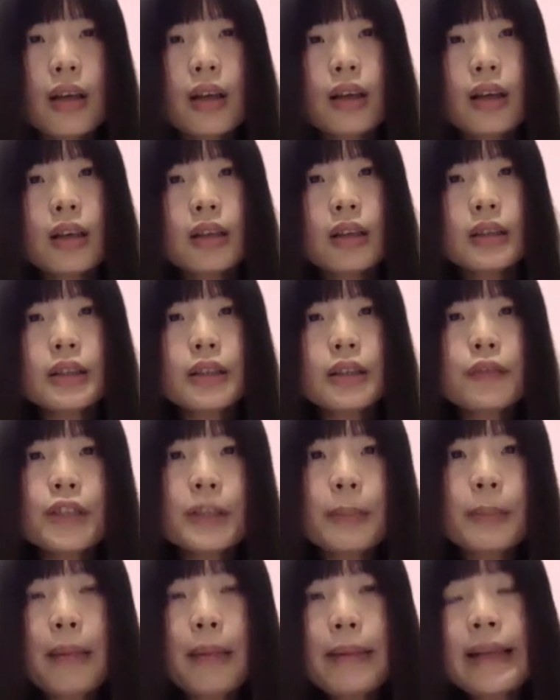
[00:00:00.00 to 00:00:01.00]
So for the
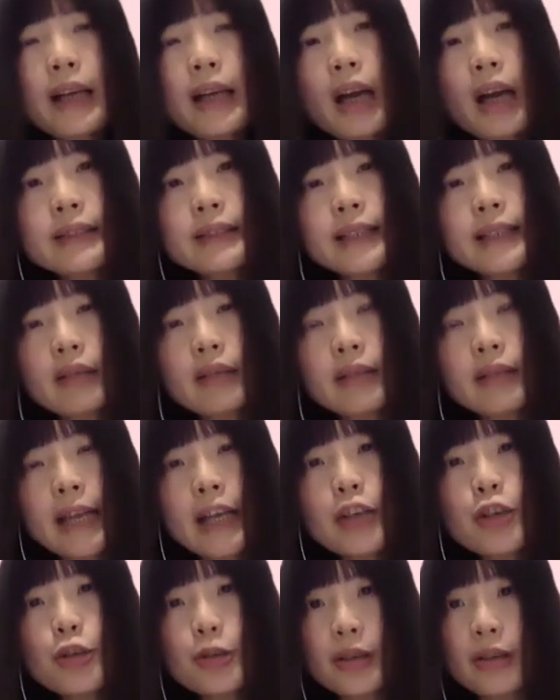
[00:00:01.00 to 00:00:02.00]
public housing
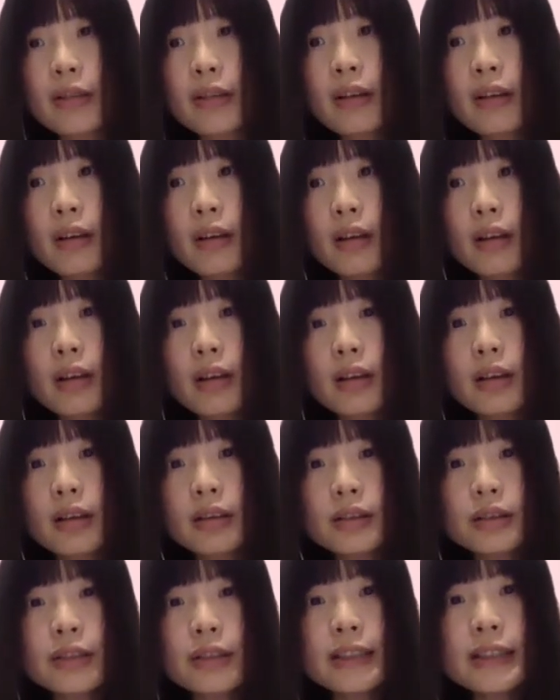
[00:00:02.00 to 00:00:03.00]
allocation,
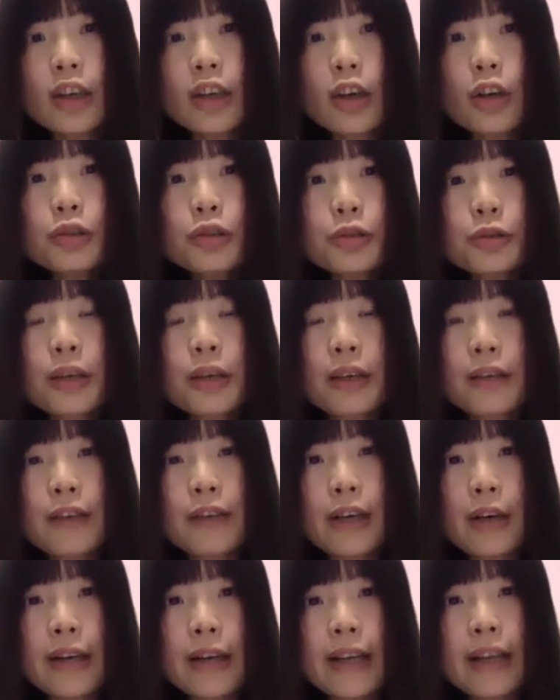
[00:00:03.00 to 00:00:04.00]
so it's also a
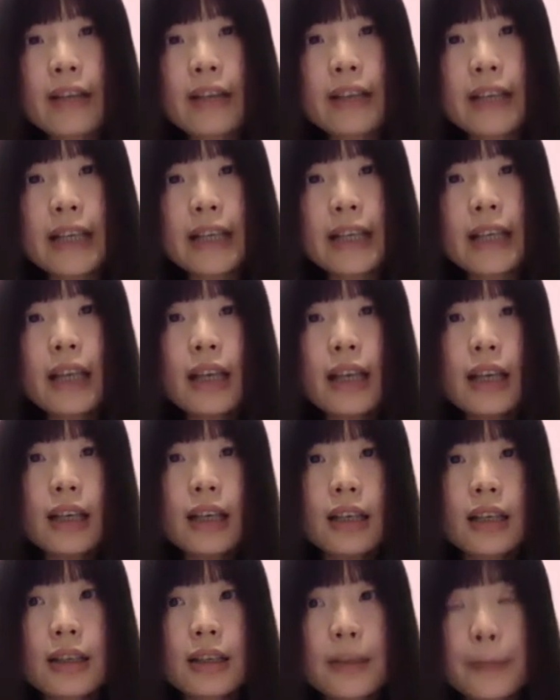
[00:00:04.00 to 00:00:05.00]
very, okay,
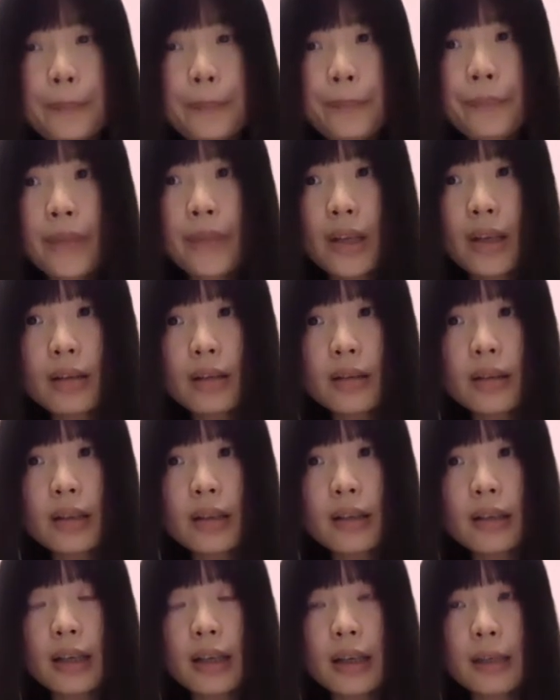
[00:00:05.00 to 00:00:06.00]

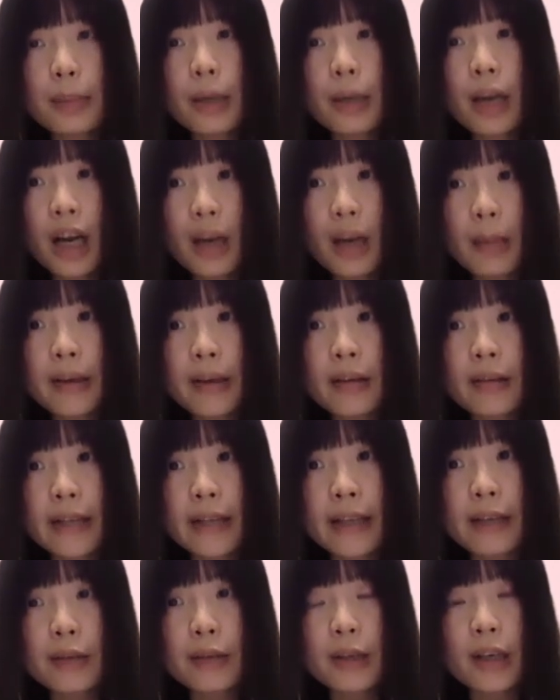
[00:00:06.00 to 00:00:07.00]
a problem,
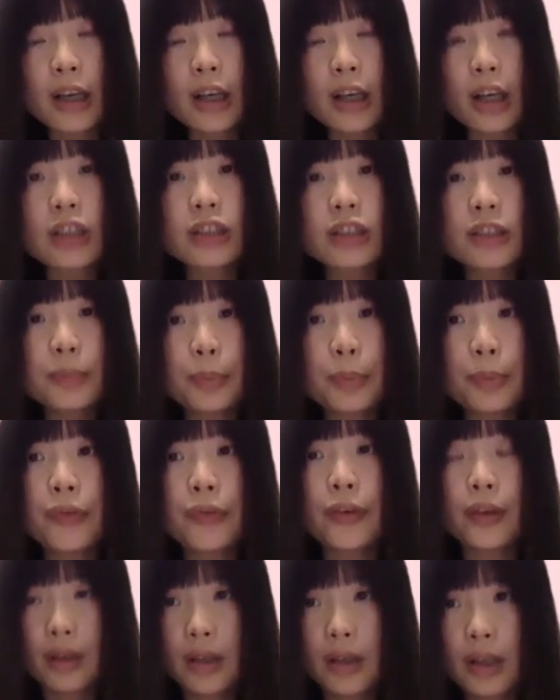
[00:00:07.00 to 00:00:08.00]
okay, a lot
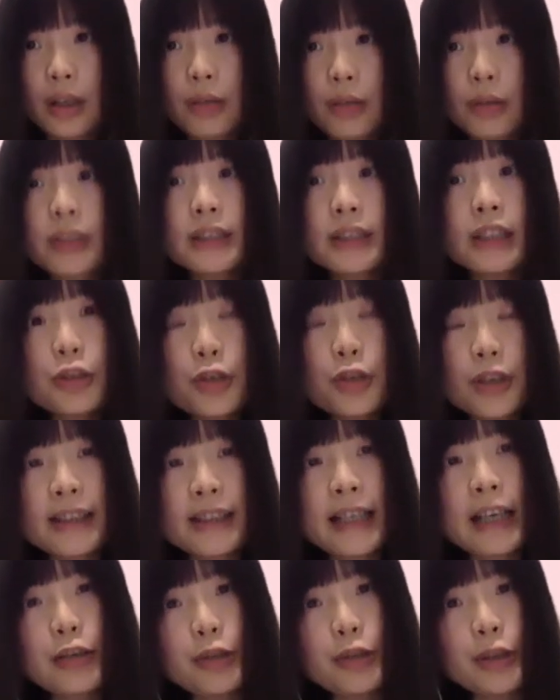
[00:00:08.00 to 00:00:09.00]
for researchers
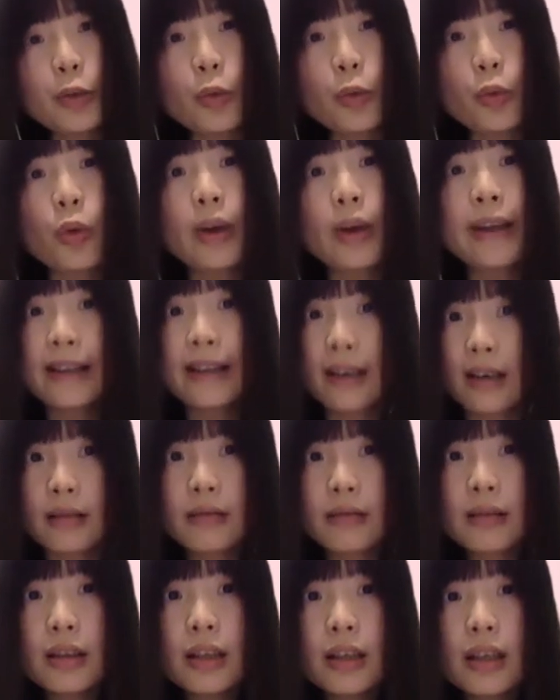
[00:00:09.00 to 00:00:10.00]
actually working on,
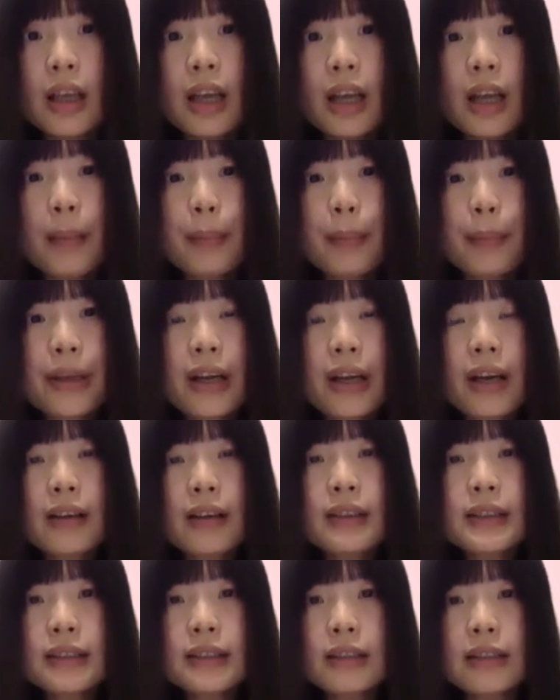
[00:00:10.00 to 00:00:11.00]

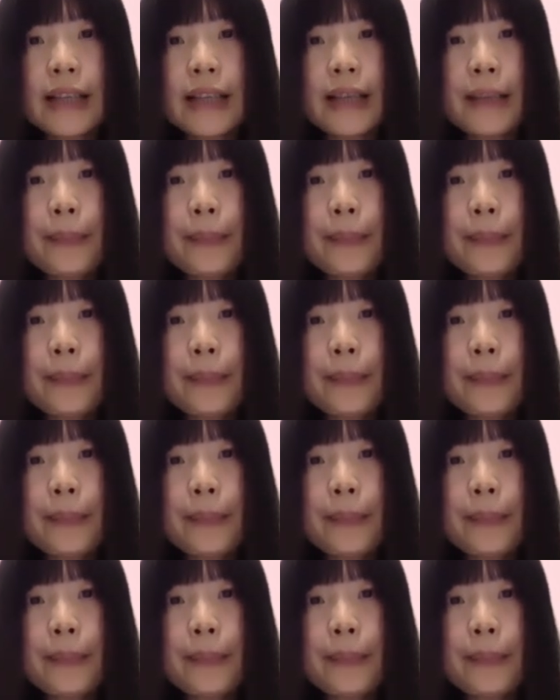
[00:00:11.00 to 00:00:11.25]
because, okay,